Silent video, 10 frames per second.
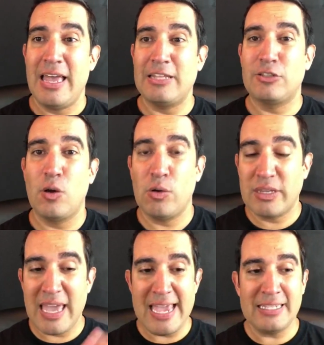And
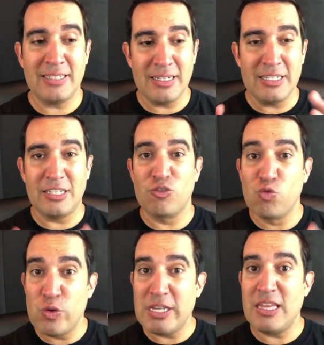so case studies
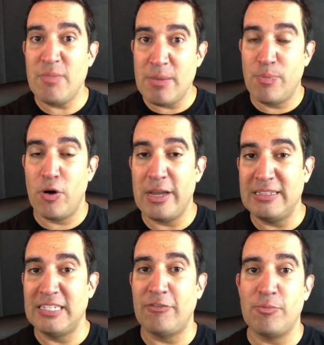can really be put
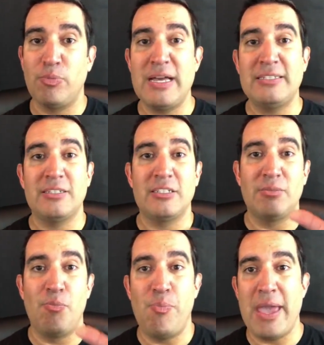in different
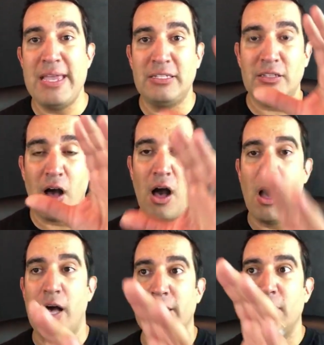places based
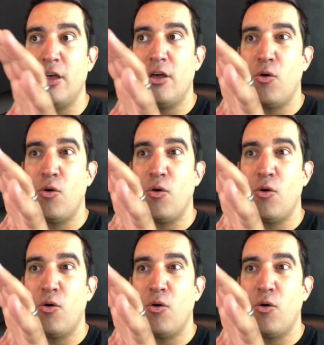on